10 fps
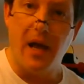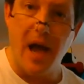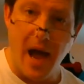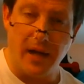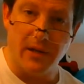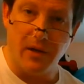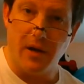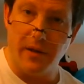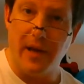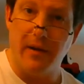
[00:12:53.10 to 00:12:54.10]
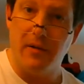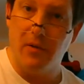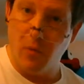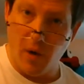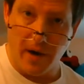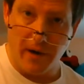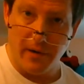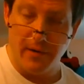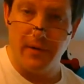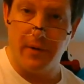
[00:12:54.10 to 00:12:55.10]
acting on that wire.
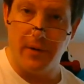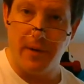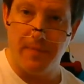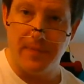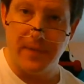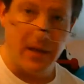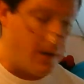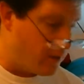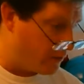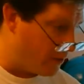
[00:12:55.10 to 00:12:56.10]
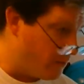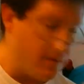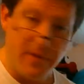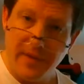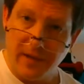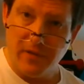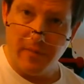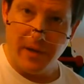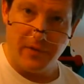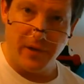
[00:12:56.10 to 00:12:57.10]
Okay, so that's the
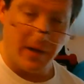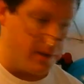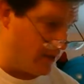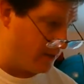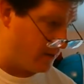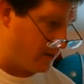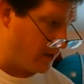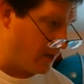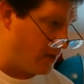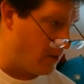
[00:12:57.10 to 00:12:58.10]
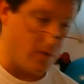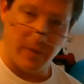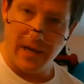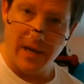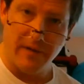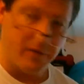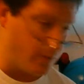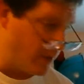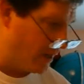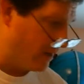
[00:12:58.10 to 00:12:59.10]
basic idea. Okay, what we have is
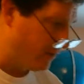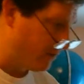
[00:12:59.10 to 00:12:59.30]
we have